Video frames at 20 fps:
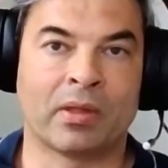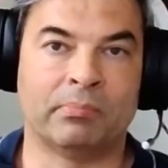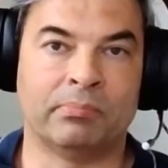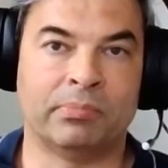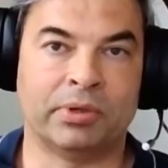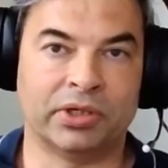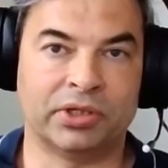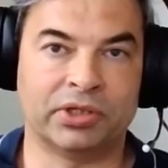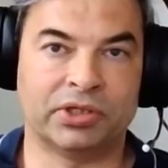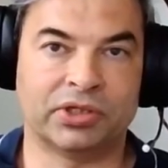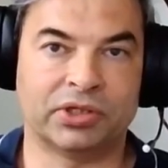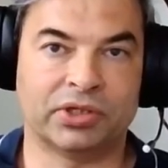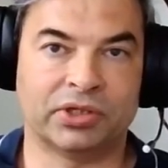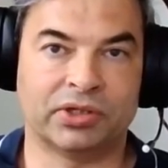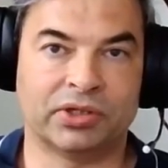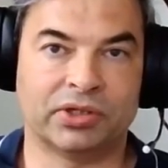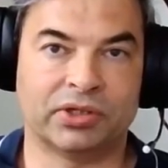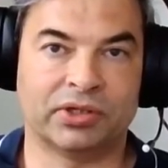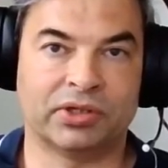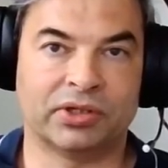But
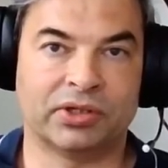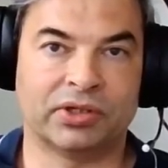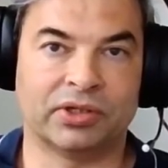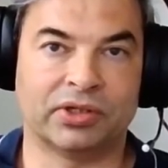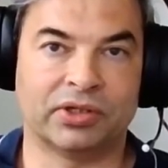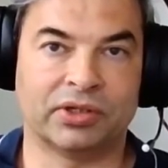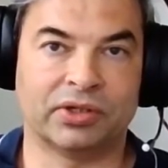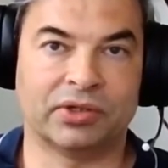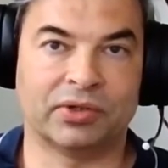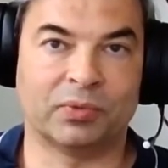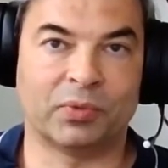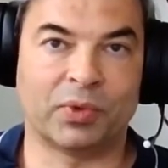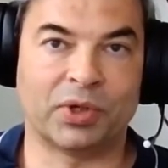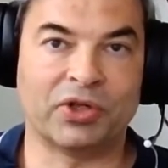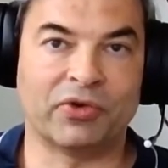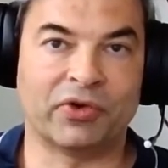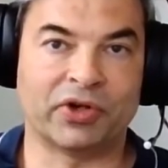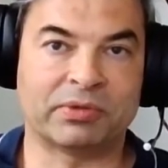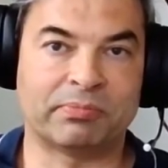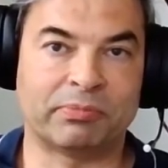when
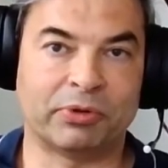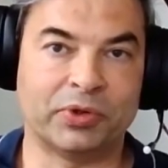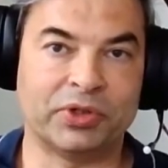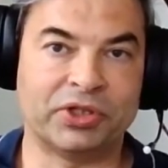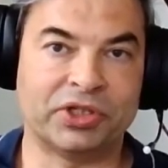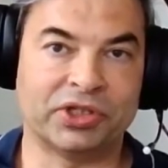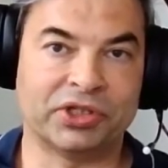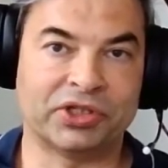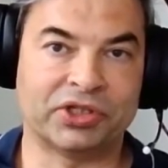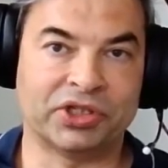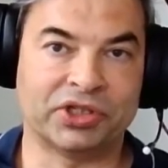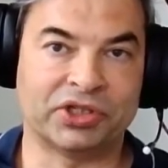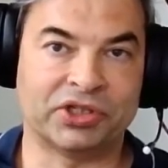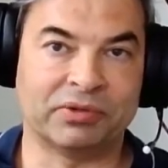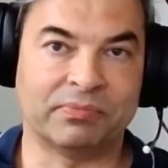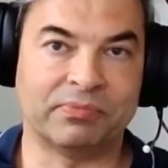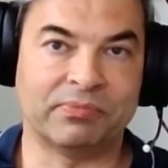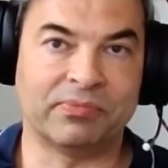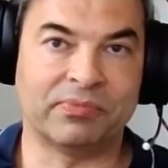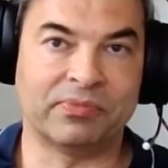you're exploiting a
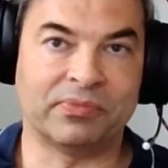system,